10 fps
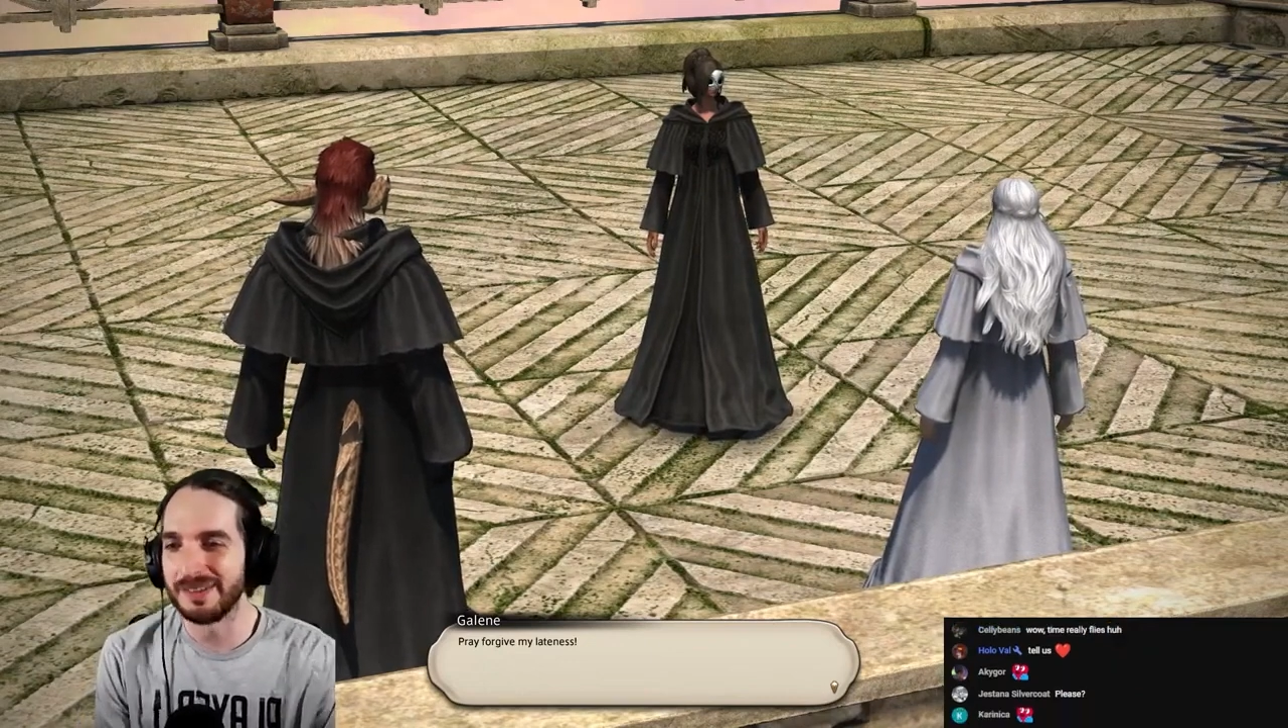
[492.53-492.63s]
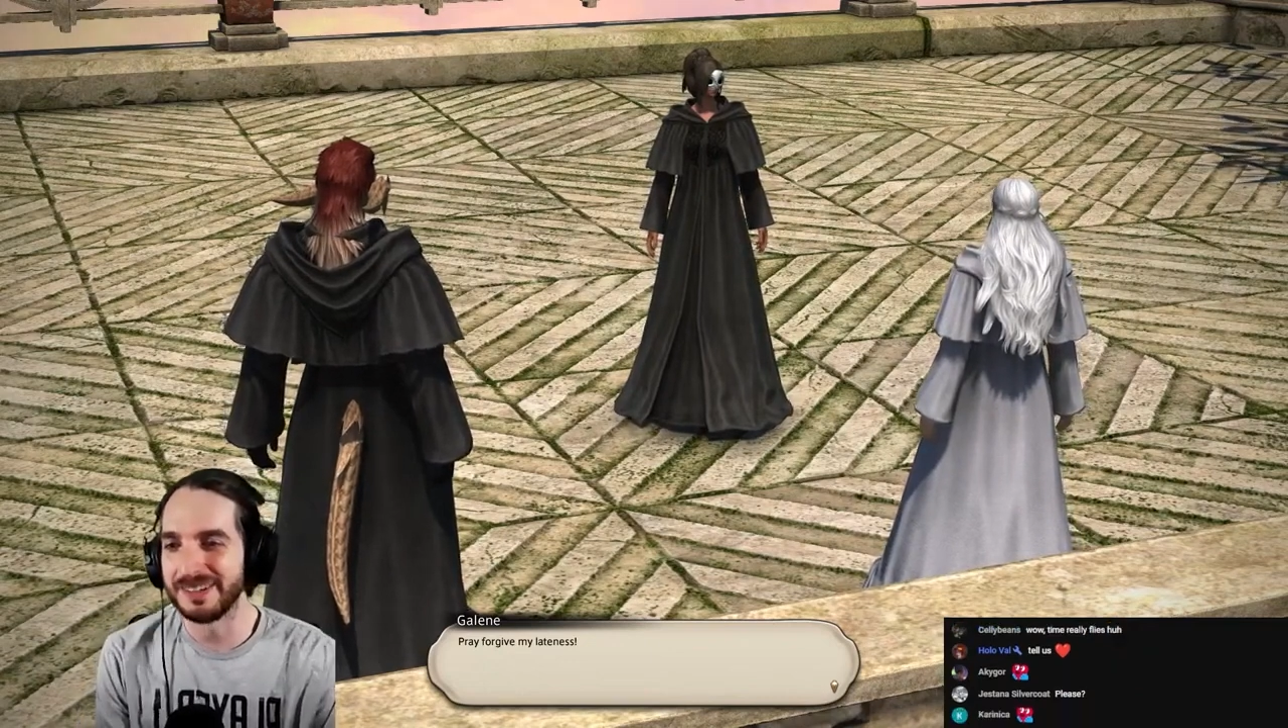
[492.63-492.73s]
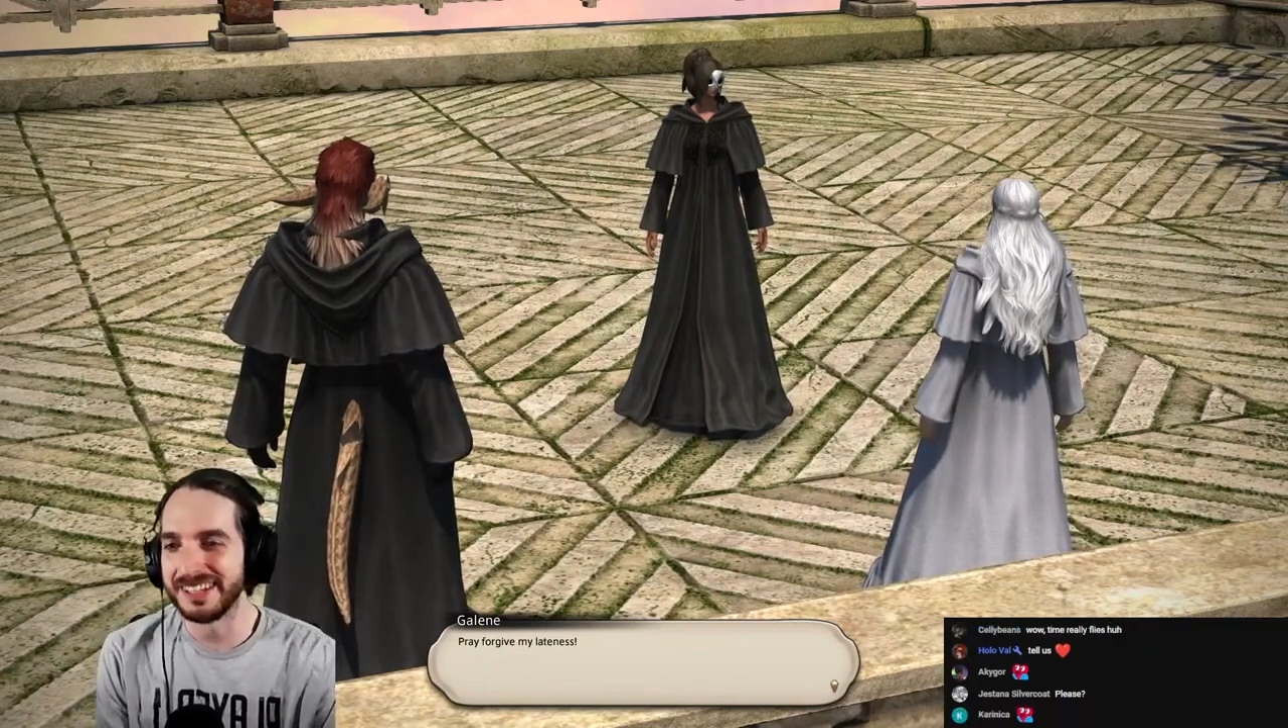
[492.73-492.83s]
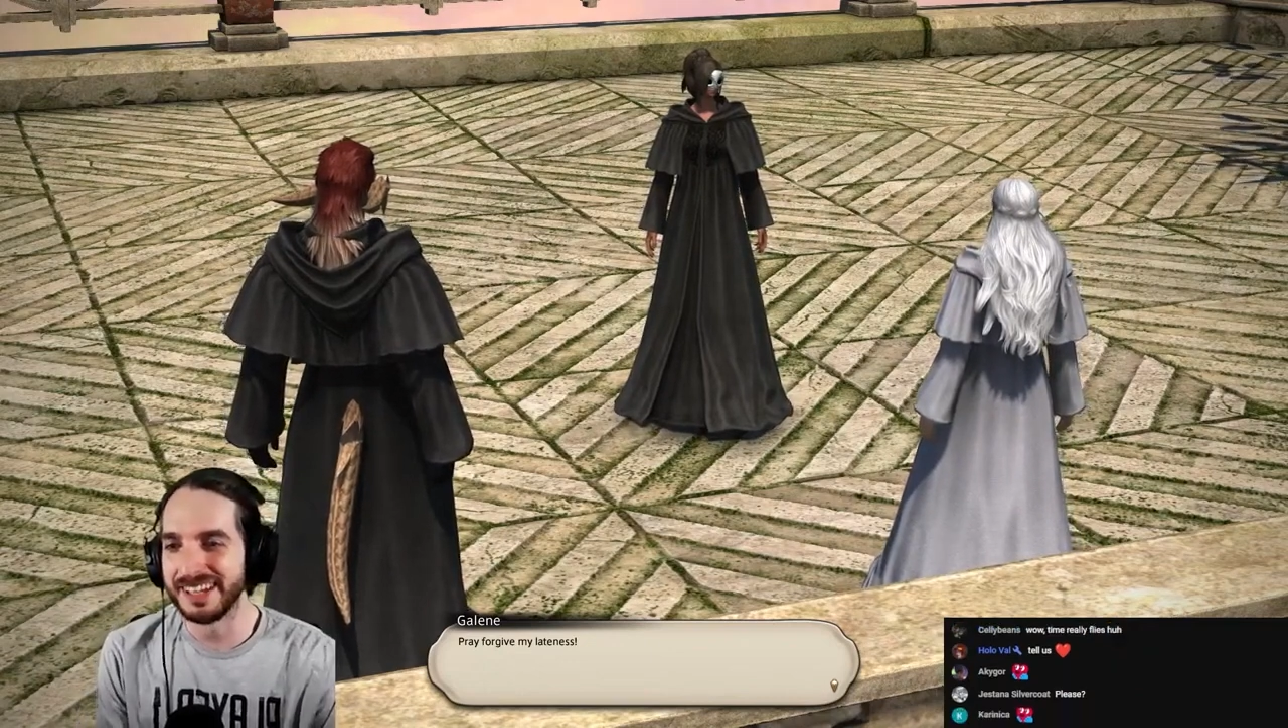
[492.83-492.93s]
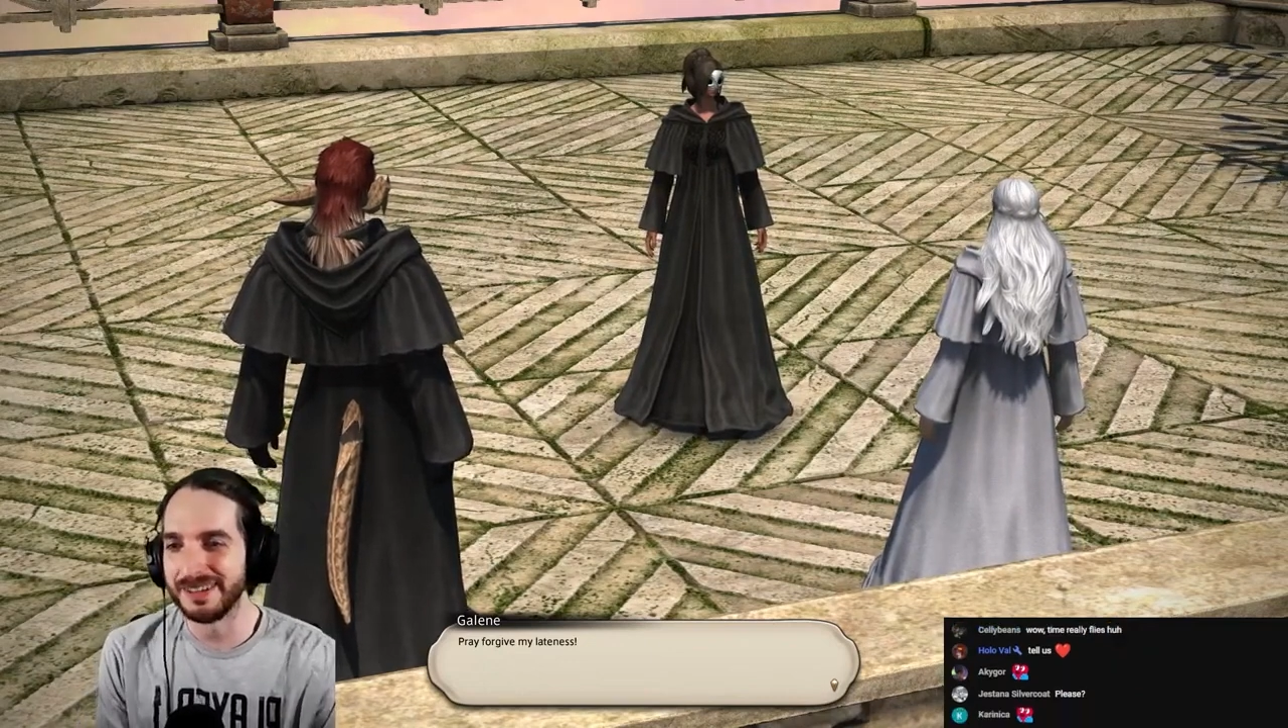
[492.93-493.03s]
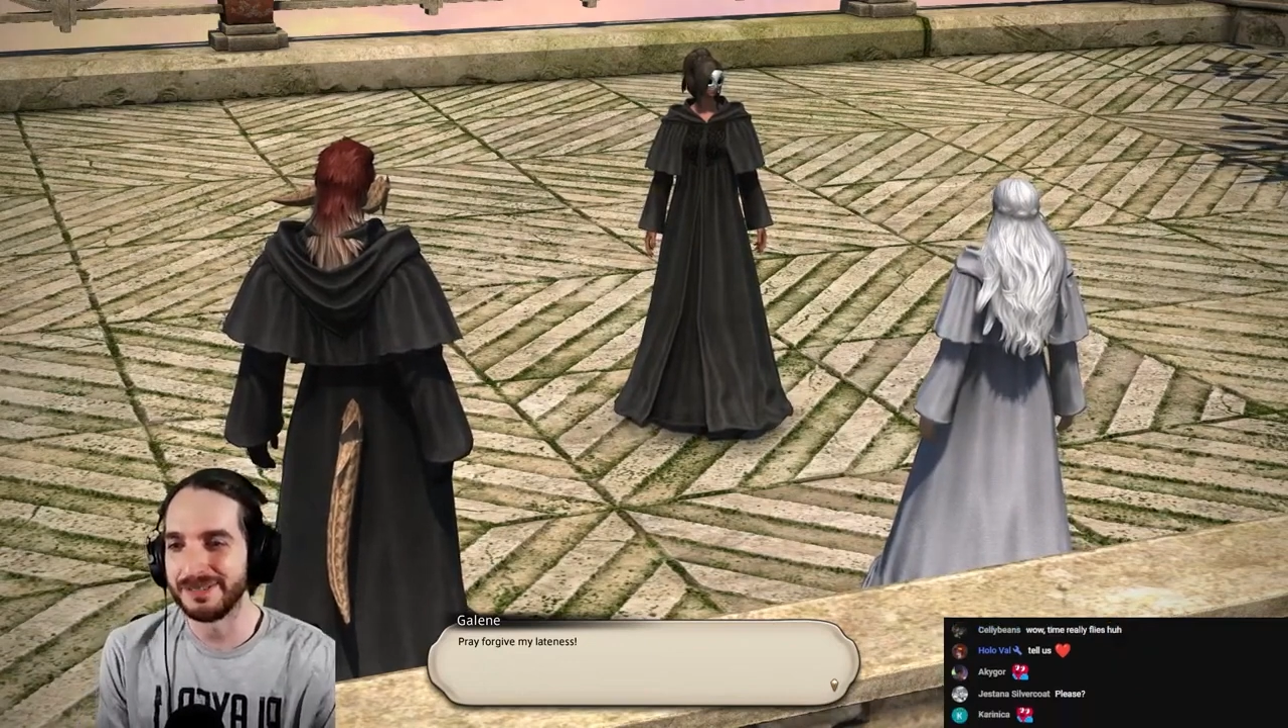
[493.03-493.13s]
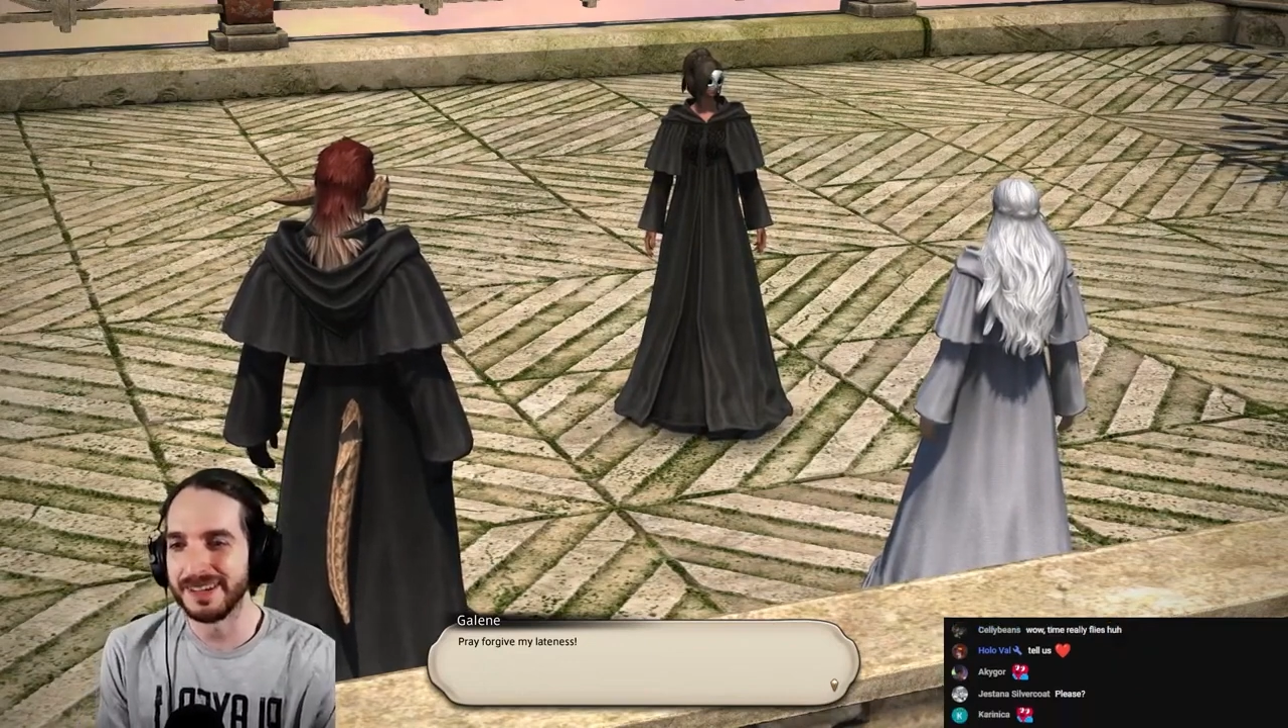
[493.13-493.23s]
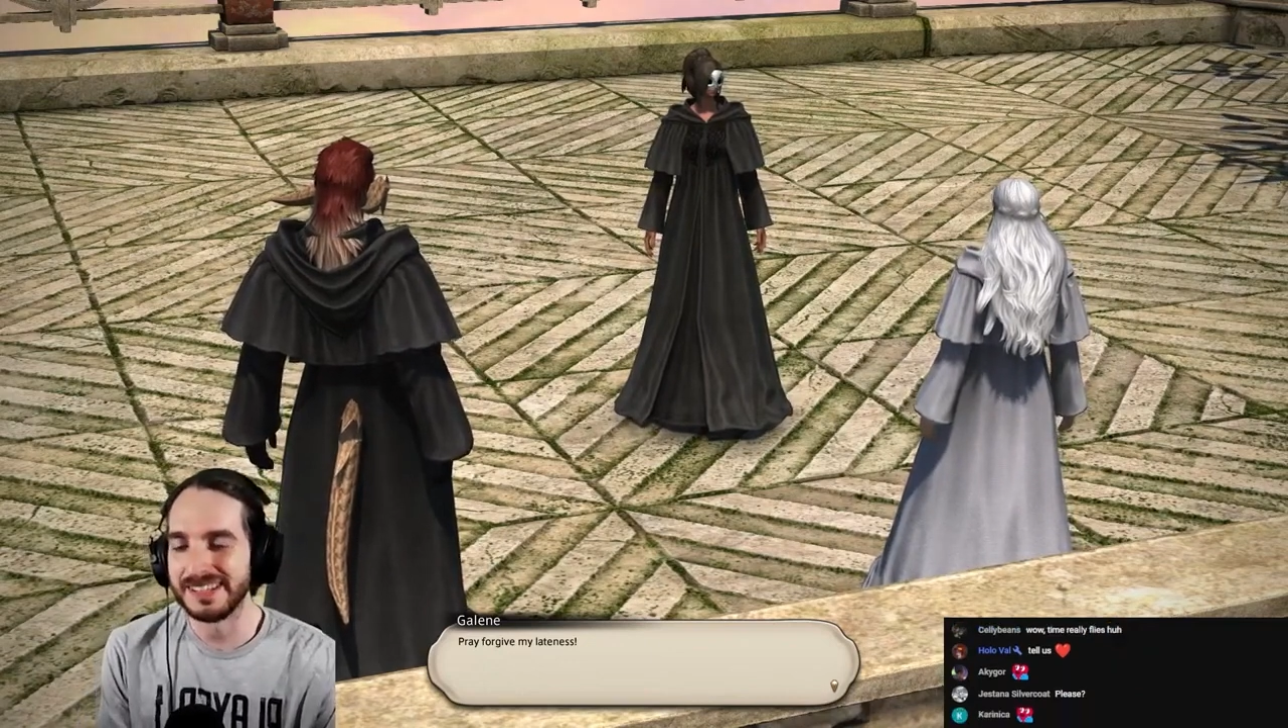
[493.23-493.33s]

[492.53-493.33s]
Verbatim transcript: I would give